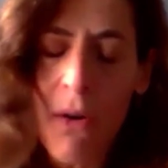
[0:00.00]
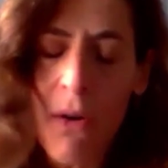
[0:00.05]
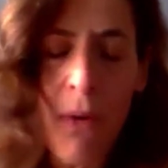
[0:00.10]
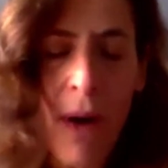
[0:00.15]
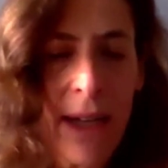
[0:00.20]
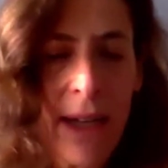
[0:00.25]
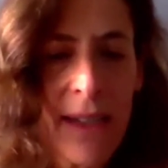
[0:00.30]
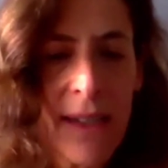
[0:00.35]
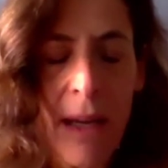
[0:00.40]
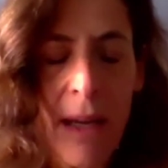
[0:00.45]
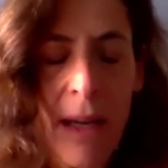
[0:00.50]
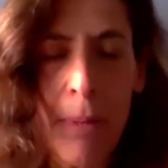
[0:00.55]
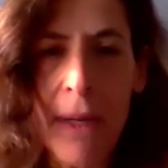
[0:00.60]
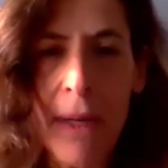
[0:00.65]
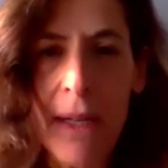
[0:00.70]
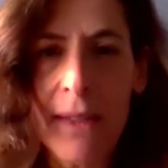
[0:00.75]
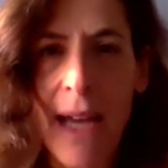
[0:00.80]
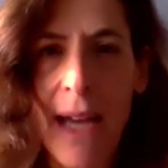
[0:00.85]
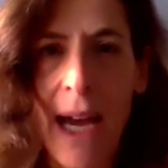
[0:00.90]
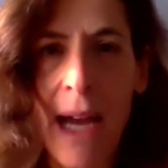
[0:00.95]
go one step
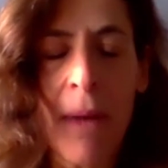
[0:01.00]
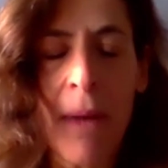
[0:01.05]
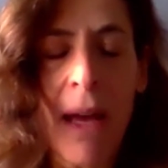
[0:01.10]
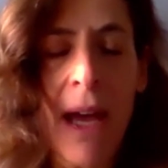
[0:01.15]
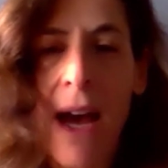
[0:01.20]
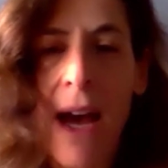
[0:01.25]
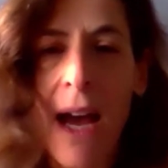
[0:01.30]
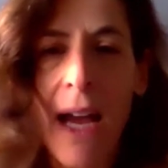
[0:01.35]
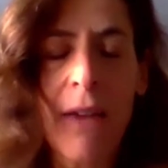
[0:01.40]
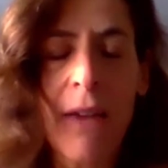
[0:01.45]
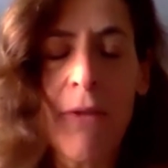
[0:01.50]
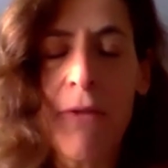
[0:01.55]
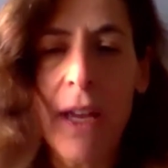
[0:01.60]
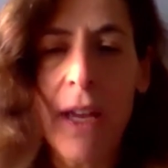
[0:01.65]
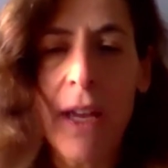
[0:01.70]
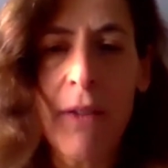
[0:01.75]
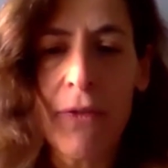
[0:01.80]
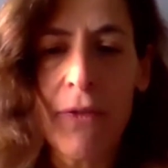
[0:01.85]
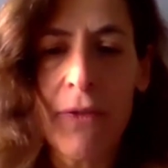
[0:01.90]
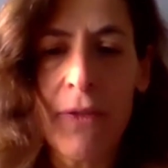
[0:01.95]
at a time.
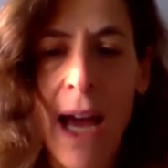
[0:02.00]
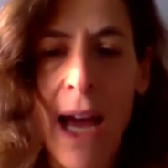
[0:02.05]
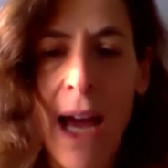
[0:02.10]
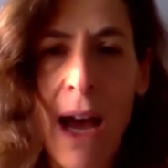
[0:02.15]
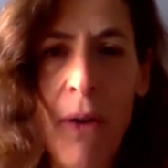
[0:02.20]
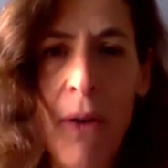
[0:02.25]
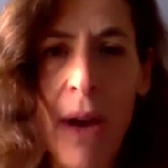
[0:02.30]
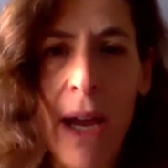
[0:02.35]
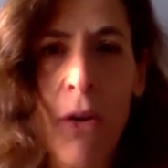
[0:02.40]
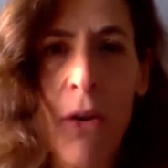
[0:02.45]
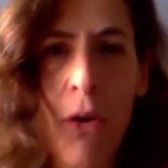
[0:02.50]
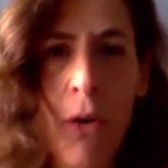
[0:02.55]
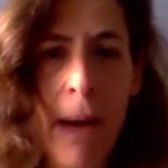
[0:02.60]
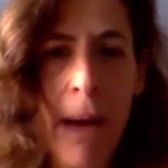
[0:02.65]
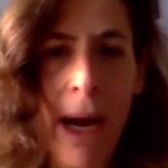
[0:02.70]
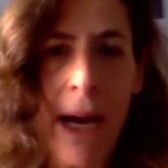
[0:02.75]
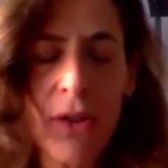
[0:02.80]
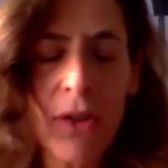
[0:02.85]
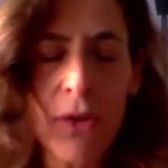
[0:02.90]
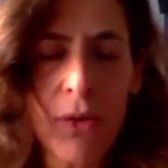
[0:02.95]
If now I go
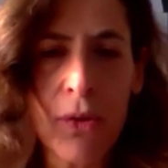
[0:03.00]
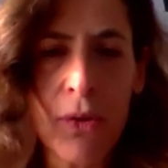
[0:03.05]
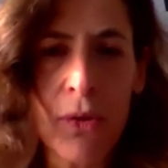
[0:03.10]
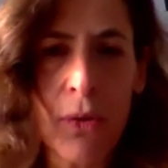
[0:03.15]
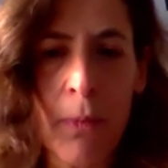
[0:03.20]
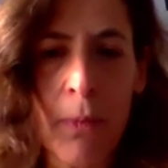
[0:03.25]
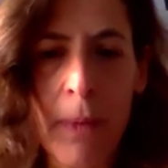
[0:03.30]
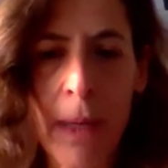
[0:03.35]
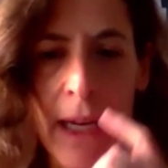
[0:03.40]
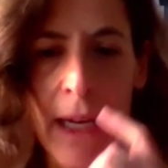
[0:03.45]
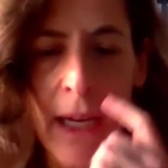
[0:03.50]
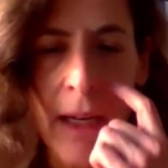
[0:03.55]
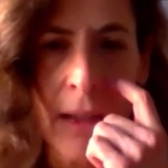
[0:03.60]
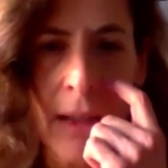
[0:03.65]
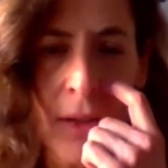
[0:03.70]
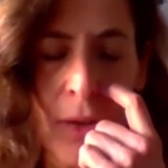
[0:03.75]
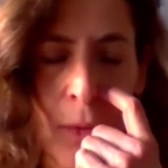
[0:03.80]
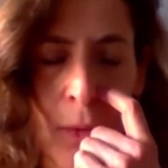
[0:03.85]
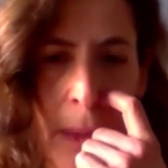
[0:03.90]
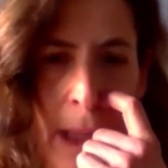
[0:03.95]
back to
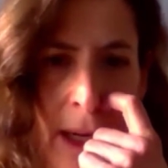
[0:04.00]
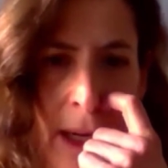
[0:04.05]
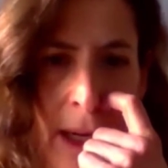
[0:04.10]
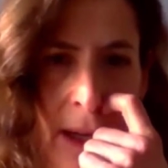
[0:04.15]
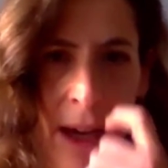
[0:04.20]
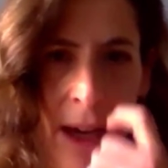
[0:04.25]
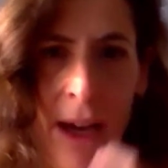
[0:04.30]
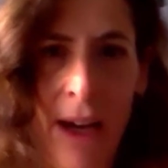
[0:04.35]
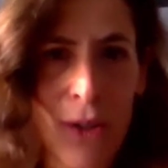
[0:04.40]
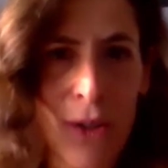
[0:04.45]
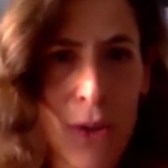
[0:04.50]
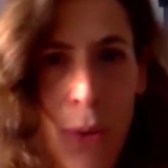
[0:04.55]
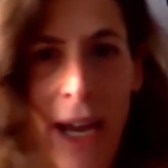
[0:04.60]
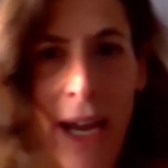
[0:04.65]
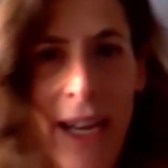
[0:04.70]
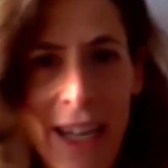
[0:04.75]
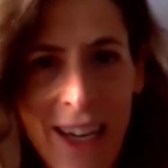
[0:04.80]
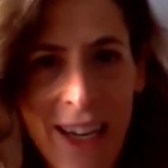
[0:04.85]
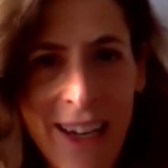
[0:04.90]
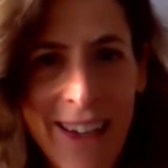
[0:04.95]
being
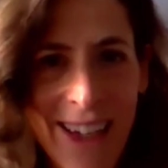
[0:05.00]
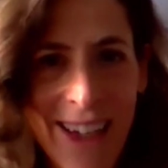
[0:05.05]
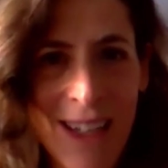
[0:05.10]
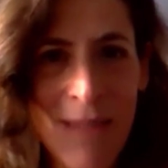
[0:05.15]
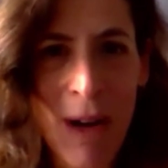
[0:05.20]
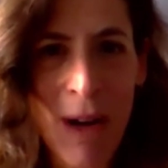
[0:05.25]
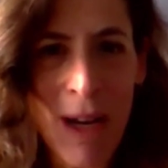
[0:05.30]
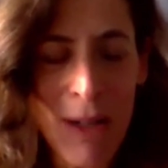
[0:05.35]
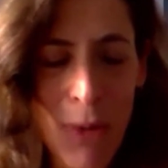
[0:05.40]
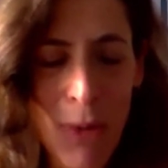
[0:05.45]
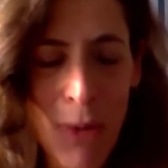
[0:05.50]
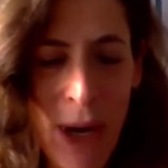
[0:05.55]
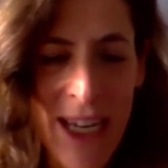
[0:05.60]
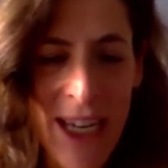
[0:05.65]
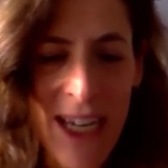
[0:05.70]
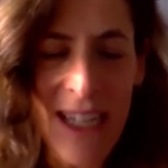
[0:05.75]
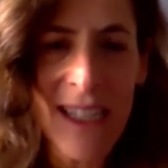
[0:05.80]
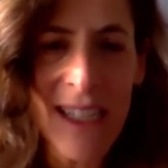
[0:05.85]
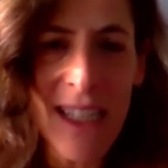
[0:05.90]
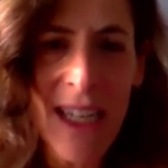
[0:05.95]
20 in my
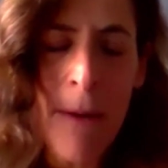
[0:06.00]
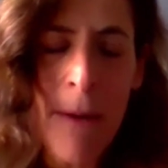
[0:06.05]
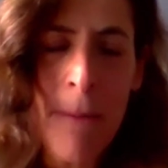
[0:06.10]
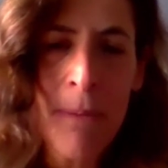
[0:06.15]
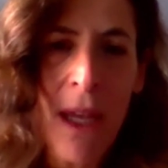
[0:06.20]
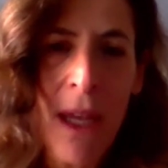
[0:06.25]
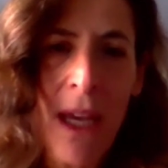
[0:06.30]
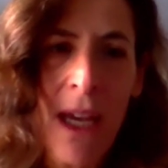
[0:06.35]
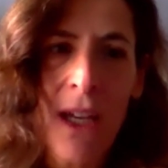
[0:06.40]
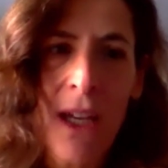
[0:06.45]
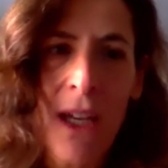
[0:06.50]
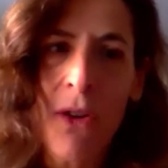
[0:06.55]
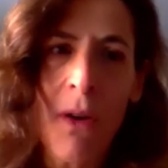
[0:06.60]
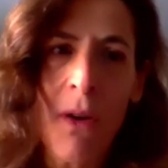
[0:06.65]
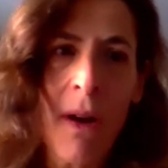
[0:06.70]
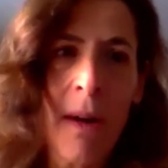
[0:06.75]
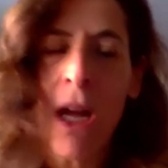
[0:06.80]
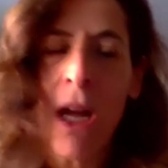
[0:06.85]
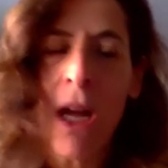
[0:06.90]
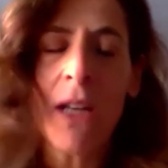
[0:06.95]
20s, you know,
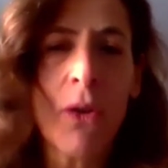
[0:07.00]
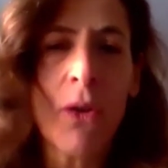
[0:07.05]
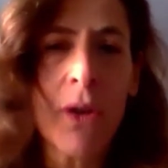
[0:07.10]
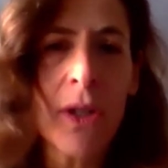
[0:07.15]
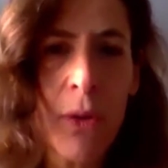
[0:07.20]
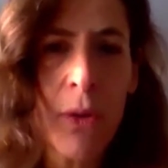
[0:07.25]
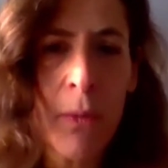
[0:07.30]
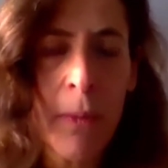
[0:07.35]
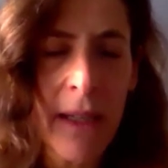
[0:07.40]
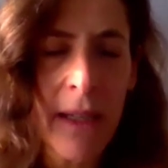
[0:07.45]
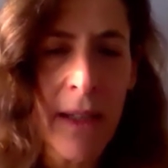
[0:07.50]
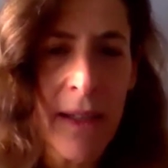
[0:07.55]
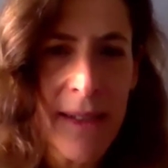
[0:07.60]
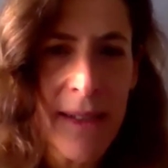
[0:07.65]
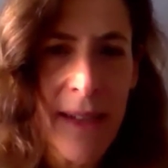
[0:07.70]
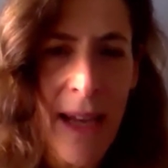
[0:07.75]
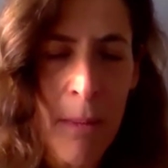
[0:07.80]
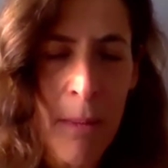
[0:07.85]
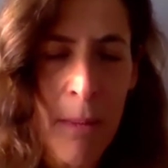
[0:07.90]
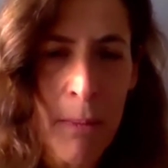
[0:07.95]
I'm not going to be the
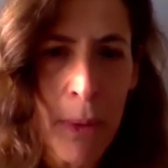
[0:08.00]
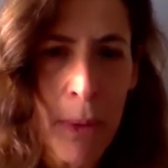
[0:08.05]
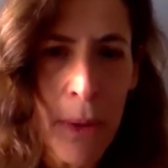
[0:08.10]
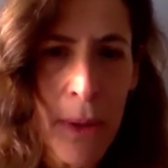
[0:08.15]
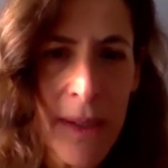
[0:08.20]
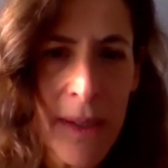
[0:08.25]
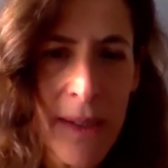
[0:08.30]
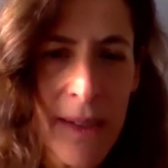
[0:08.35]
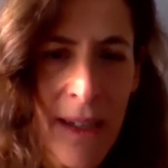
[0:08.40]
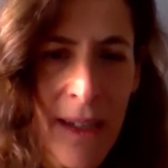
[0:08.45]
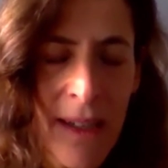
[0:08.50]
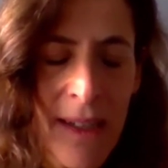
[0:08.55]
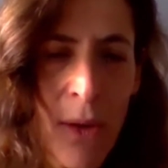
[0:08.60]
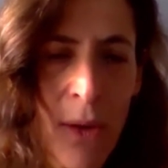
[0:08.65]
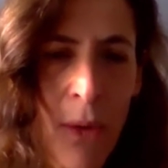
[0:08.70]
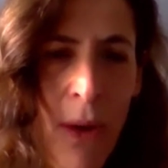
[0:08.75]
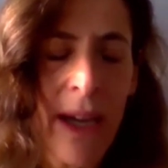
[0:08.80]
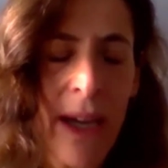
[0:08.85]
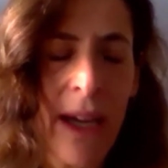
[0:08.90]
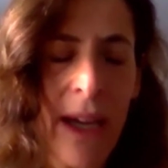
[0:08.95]
same person.
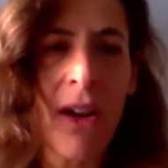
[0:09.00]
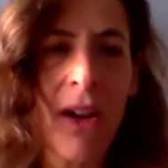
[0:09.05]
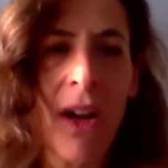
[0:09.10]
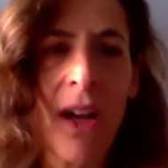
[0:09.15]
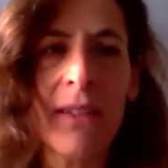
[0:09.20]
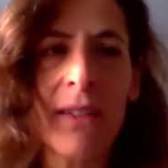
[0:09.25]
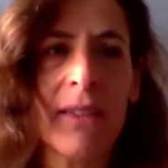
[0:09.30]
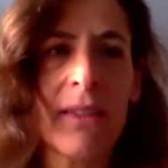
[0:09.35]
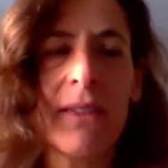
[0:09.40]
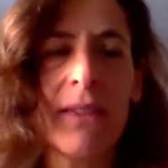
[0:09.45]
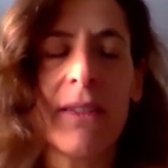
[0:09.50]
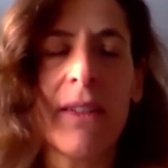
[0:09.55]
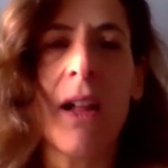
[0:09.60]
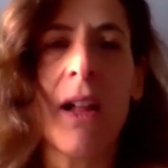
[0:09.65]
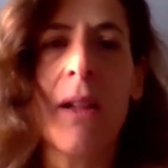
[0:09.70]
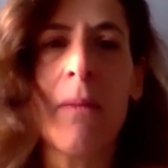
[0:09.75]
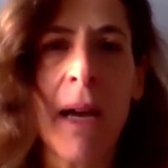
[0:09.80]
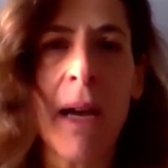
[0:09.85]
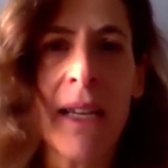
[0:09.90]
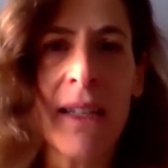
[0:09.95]
So I cannot
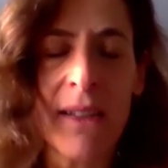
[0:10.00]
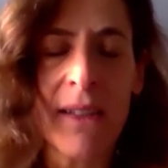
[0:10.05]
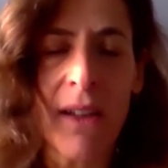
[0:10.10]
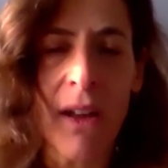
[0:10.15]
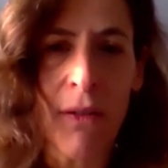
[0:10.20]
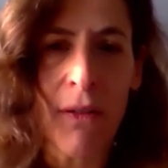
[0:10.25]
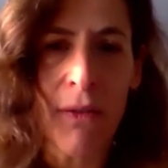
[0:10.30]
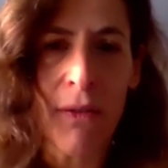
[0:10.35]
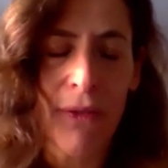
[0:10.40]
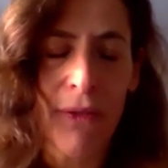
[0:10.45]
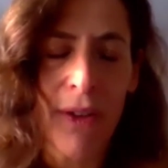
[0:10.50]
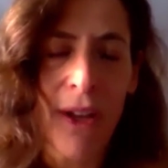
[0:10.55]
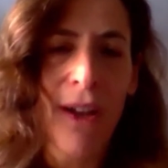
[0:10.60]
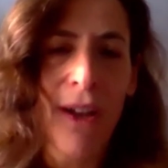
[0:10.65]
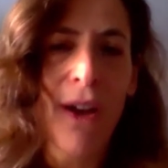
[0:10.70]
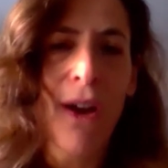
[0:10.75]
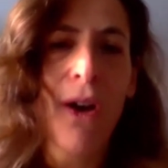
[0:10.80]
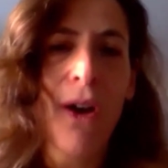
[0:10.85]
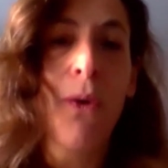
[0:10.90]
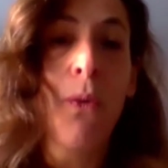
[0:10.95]
tell myself
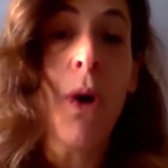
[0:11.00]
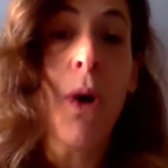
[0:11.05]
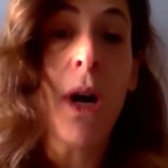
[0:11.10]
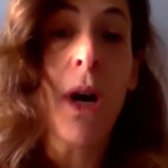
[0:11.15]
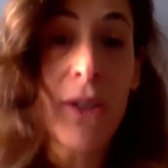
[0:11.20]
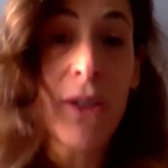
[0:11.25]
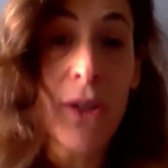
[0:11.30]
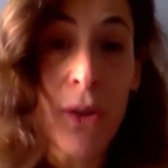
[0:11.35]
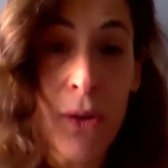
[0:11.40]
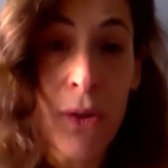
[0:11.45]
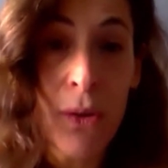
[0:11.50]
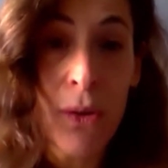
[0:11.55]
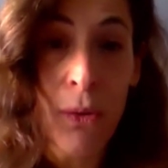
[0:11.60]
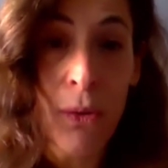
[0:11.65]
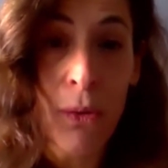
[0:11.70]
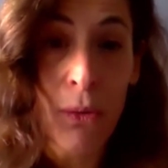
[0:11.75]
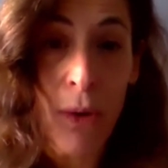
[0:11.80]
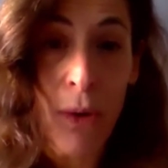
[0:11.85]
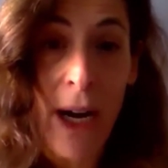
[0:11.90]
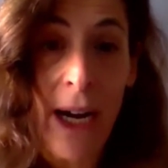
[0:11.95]
what to
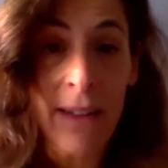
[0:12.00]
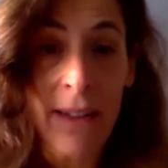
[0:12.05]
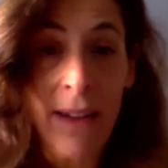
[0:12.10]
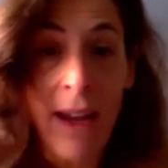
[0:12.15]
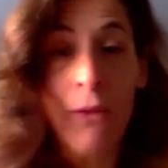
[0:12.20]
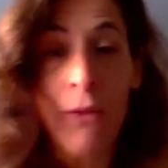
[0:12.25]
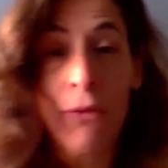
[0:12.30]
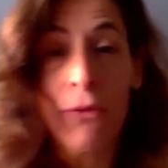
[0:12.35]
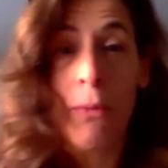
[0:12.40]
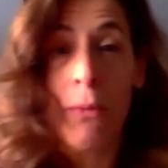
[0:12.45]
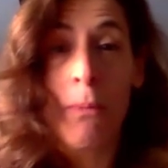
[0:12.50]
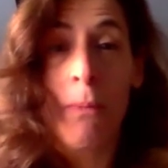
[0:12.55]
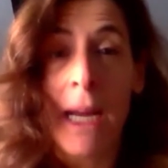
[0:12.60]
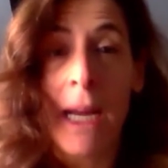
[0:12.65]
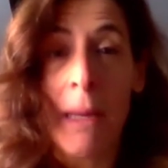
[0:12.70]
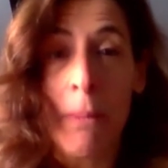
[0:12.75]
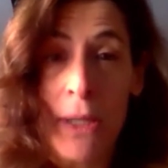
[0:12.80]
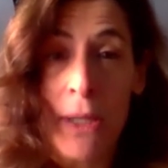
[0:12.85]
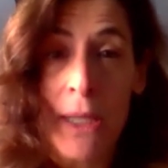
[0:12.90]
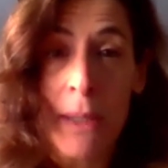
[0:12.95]
do right now from
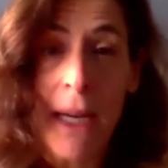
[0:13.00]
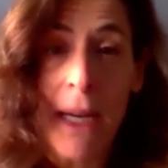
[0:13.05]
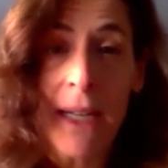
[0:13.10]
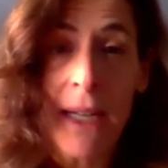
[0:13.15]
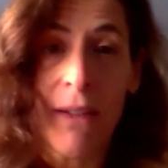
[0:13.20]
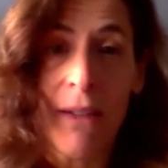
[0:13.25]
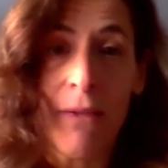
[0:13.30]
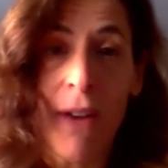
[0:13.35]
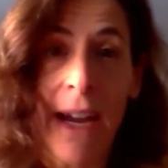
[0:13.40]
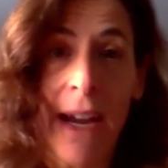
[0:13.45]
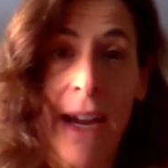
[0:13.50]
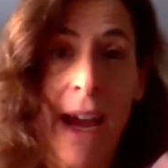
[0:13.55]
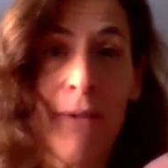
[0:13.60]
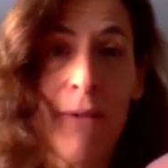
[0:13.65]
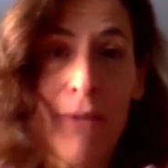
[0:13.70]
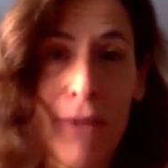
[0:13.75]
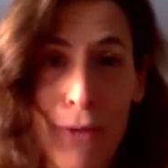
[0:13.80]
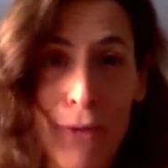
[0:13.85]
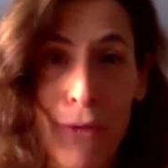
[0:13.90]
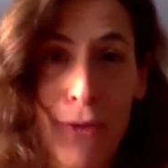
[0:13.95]
my perspective. I
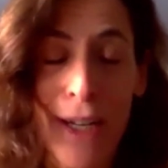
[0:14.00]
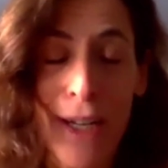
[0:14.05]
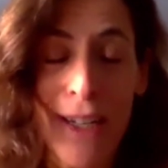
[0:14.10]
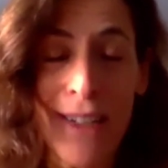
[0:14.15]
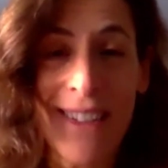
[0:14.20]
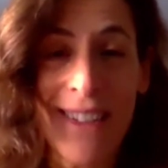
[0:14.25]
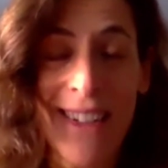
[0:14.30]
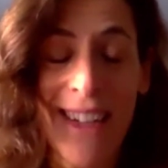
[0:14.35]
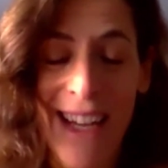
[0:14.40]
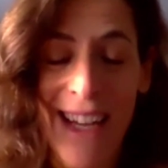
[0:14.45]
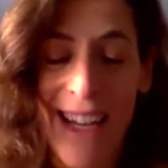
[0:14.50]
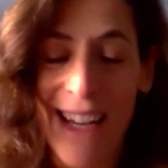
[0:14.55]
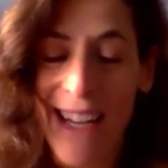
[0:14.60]
have different